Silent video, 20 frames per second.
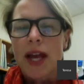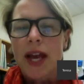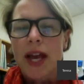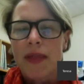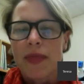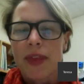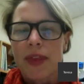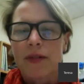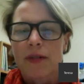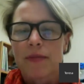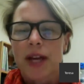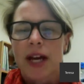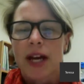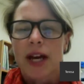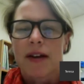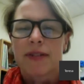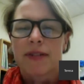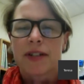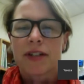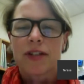And then we
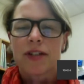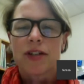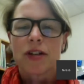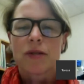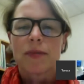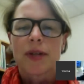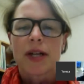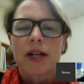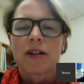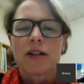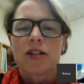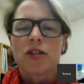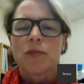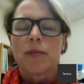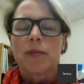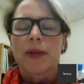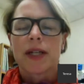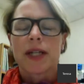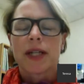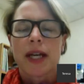have to determine
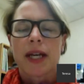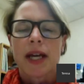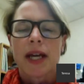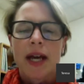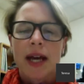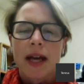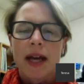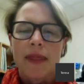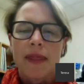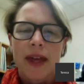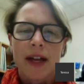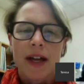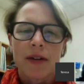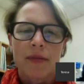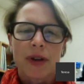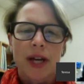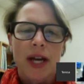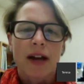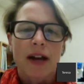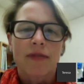eligibility. And then
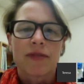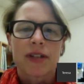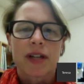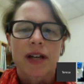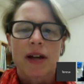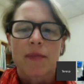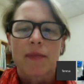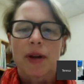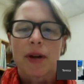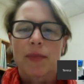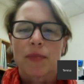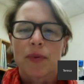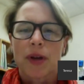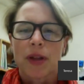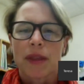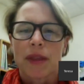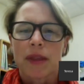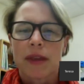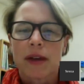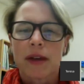we have to come up
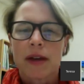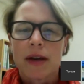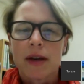with